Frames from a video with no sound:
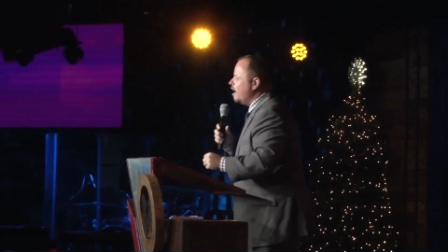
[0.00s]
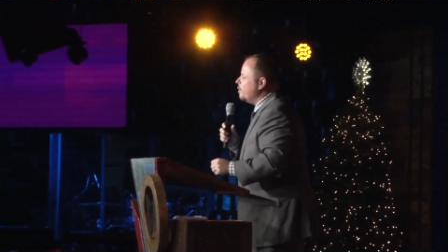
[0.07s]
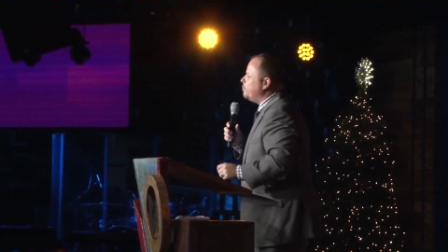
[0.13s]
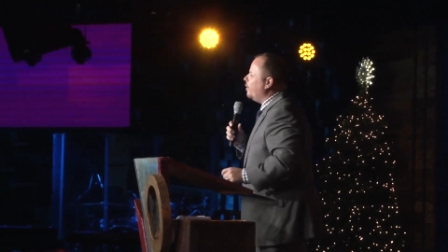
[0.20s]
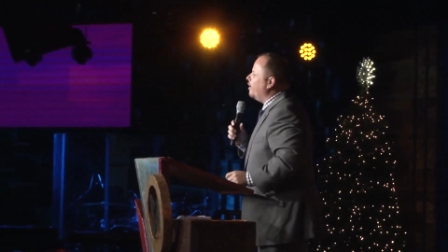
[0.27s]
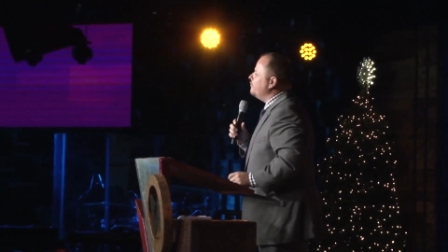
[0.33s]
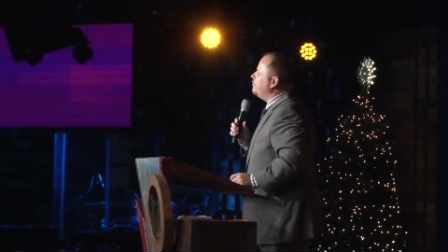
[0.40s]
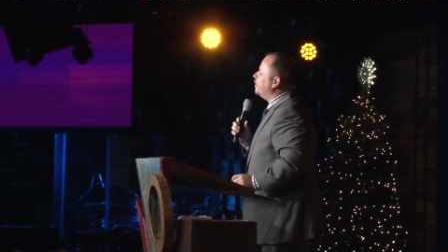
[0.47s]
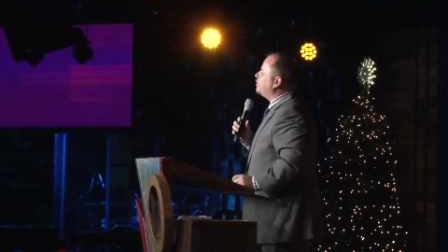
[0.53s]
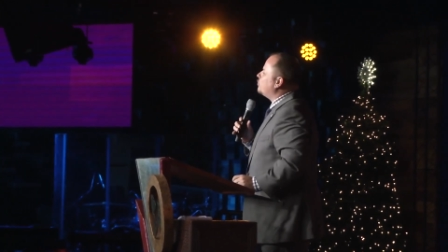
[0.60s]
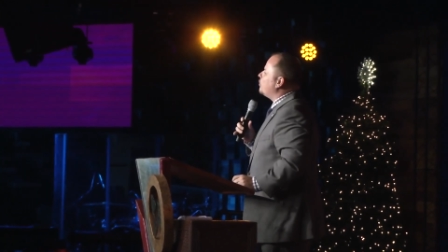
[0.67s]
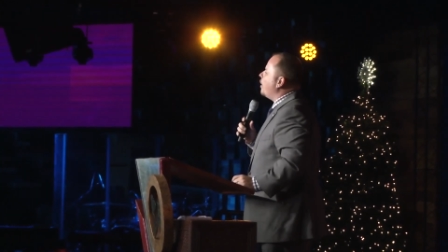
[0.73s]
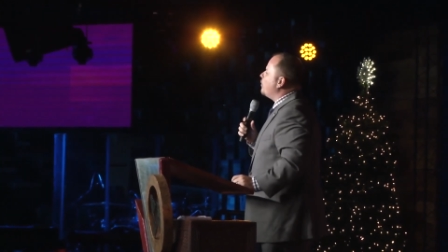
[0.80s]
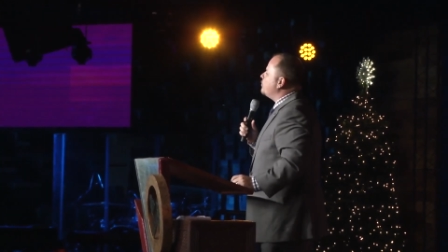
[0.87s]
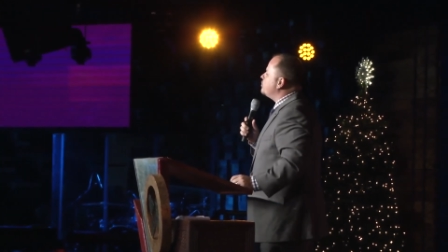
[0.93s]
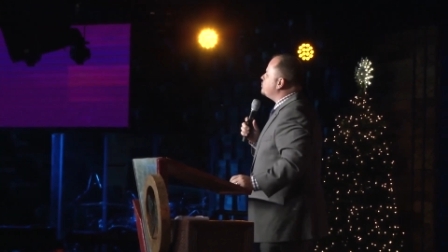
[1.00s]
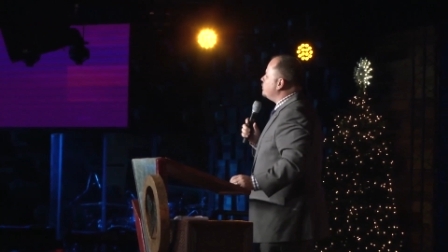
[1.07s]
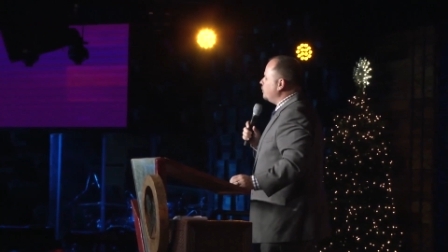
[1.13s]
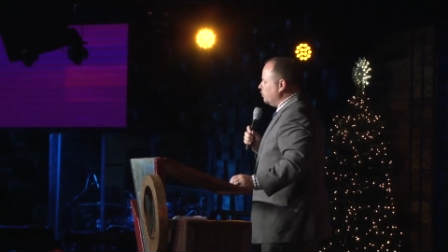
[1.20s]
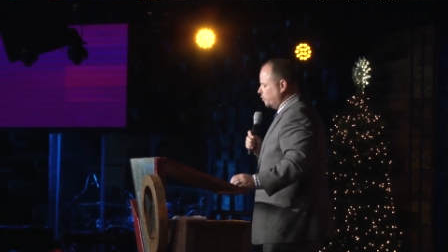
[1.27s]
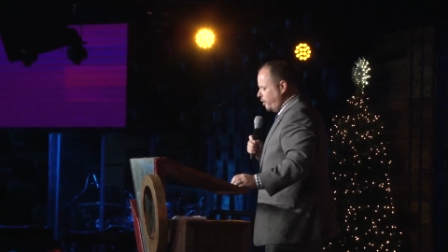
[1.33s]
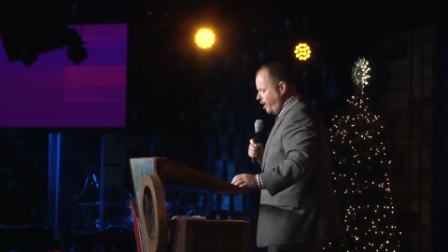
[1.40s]
upon Victory Outreach
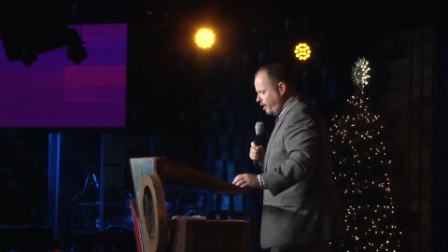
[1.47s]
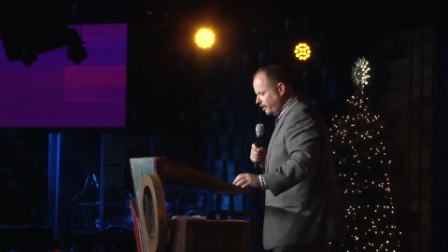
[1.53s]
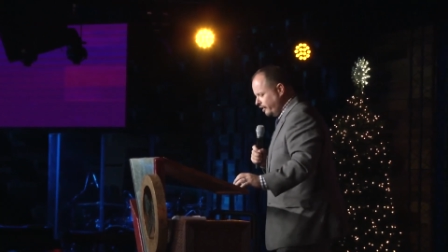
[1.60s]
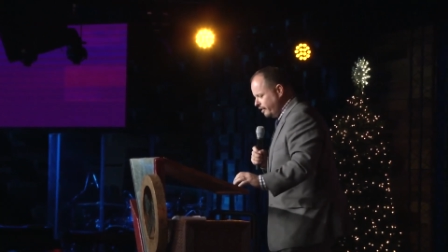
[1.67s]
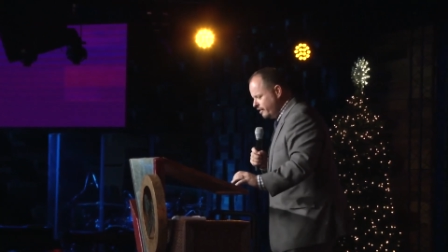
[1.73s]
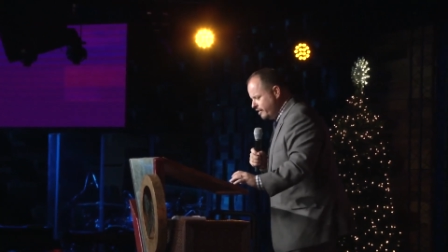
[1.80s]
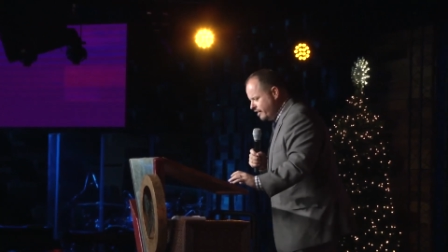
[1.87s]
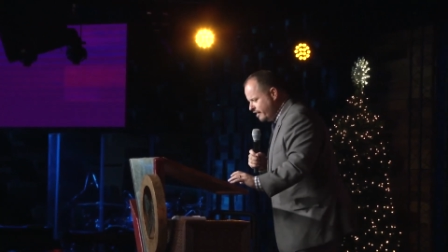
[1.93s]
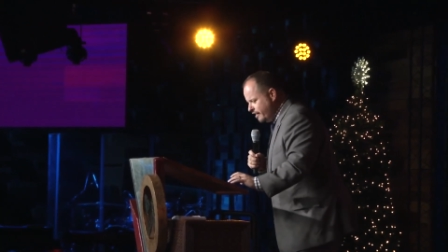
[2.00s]
Eagle Rock.